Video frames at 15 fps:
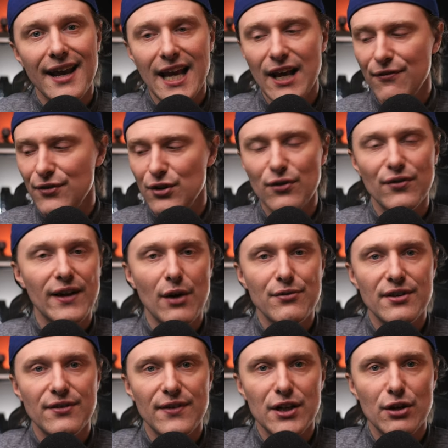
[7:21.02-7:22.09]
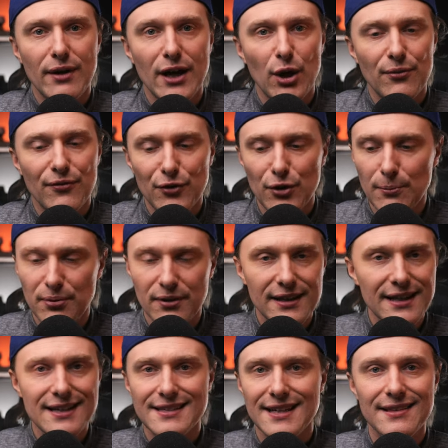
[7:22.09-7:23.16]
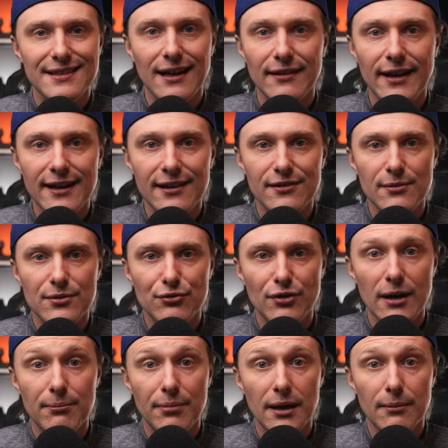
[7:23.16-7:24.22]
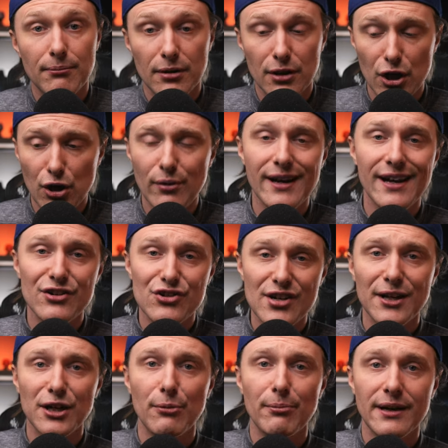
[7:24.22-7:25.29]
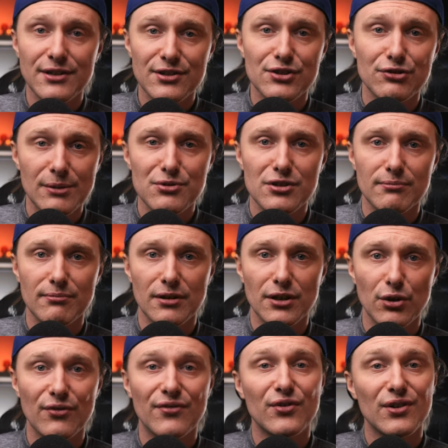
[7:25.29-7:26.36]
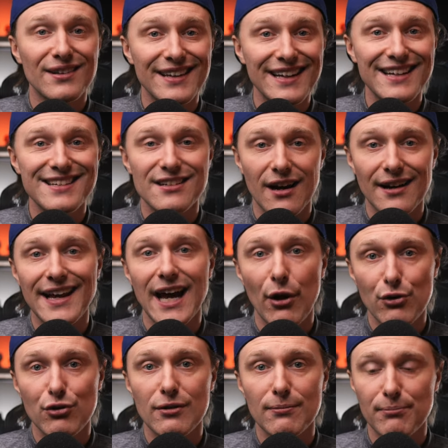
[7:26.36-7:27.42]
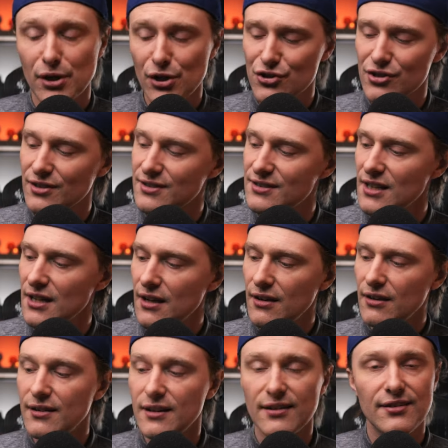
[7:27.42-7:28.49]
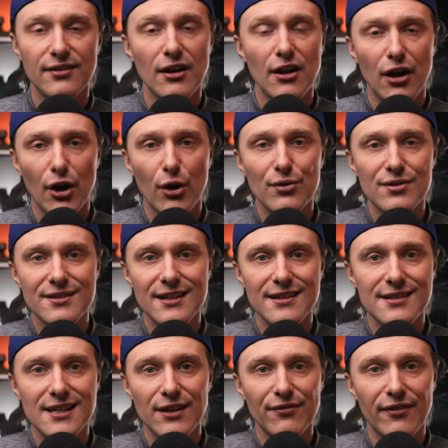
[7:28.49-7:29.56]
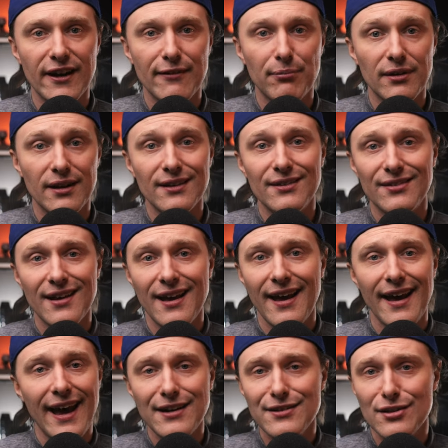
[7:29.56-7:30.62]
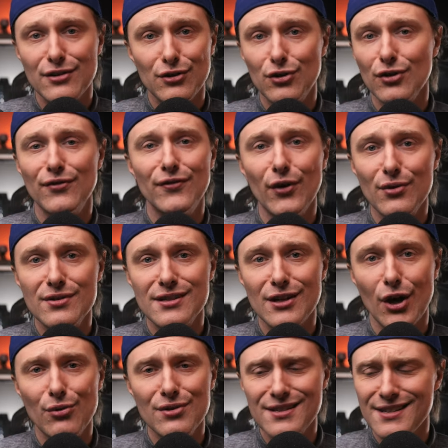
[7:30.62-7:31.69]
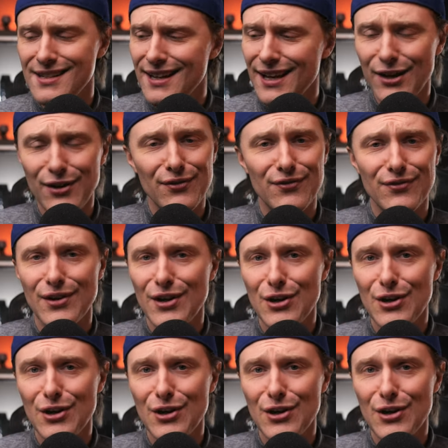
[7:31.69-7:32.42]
If you found this video helpful, please hit that like and subscribe button below and check out my description below for links on how you can purchase this Osee T5 Plus. And to the good folks at Osee, if